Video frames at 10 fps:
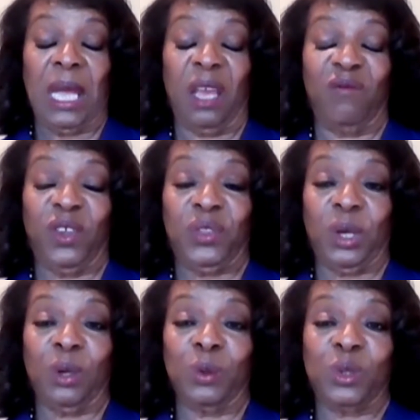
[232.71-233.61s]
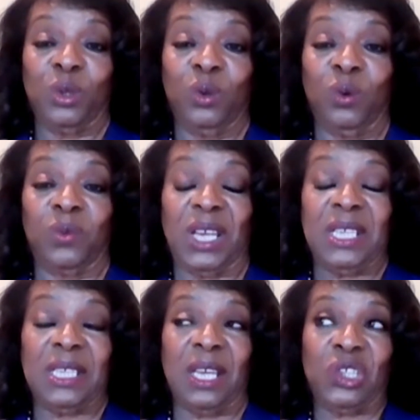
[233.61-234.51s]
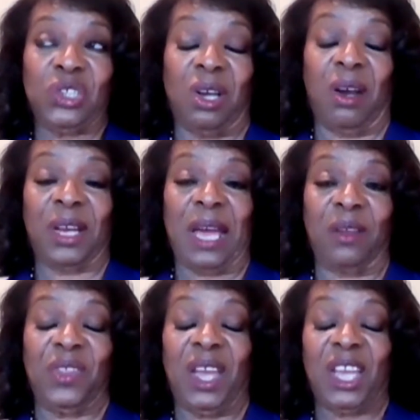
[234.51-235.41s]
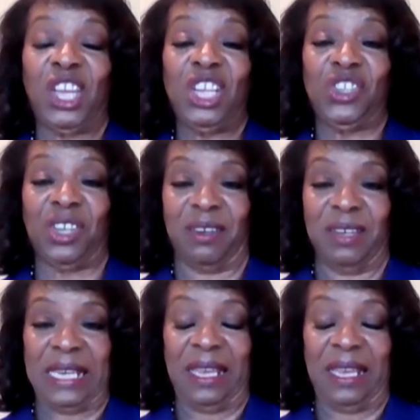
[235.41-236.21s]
and for those who they said start out in their kitchen.